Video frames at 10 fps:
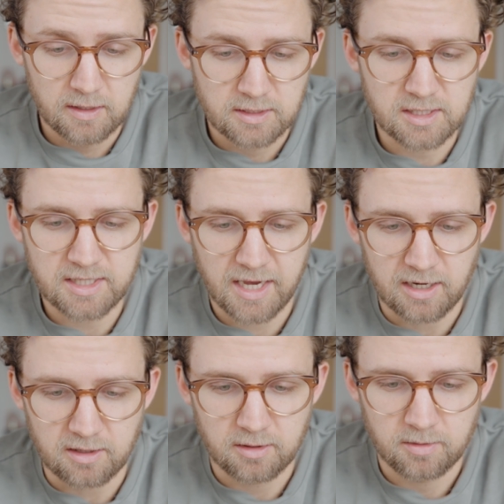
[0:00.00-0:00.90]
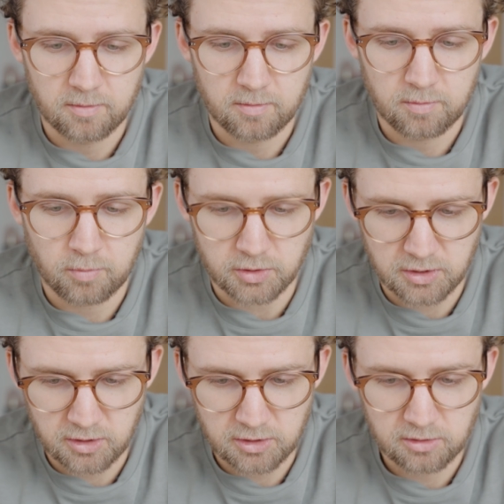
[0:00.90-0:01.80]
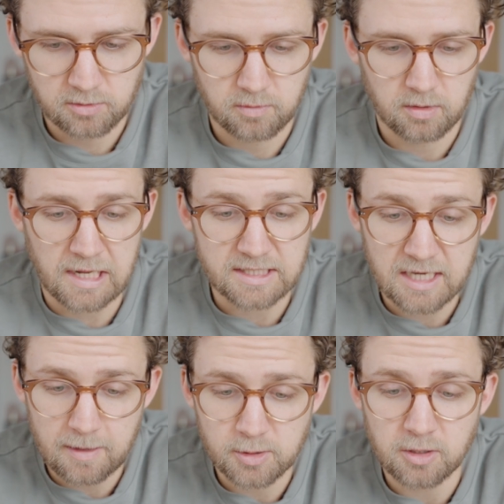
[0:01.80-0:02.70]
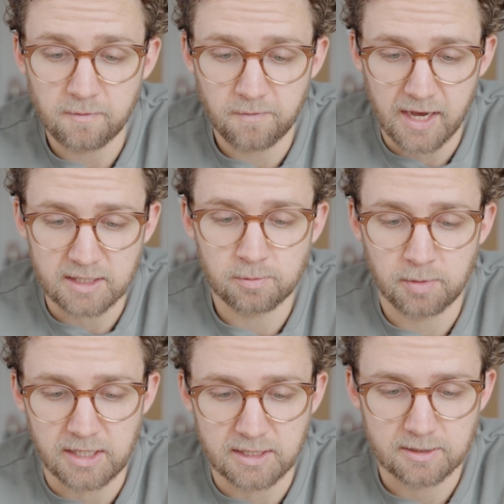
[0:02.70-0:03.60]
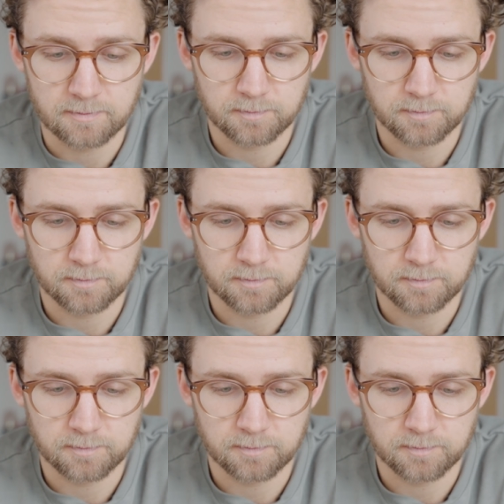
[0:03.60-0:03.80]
Sustained. Prosecution, let's keep to the facts, please.